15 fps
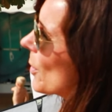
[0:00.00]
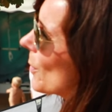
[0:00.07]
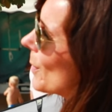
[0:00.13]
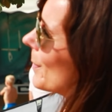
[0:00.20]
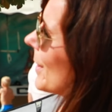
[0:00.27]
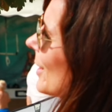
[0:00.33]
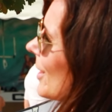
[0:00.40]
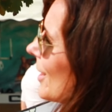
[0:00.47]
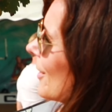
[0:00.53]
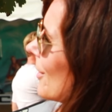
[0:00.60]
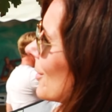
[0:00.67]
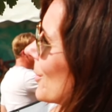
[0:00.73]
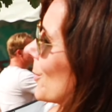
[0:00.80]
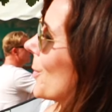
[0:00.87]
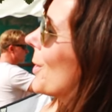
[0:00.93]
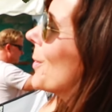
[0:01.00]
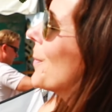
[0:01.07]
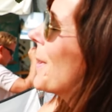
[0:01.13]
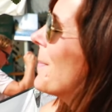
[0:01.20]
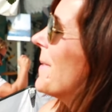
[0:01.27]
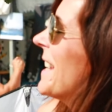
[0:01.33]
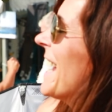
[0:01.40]
will
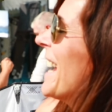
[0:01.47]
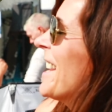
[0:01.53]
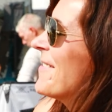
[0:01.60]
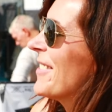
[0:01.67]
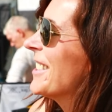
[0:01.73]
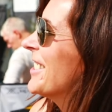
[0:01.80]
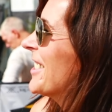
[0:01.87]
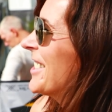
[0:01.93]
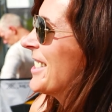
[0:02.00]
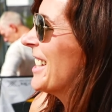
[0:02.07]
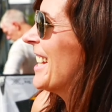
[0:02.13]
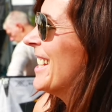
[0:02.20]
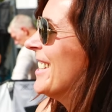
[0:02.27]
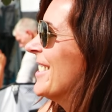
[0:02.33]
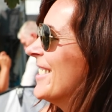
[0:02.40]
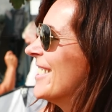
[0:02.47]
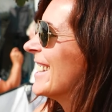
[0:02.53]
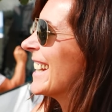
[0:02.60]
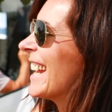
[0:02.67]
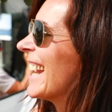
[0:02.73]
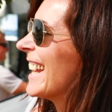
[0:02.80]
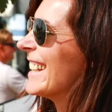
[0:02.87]
we be able to see you
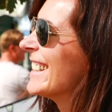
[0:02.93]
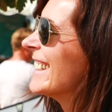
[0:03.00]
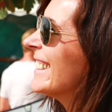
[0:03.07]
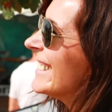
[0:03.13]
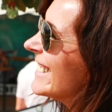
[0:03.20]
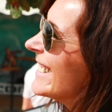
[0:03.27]
again?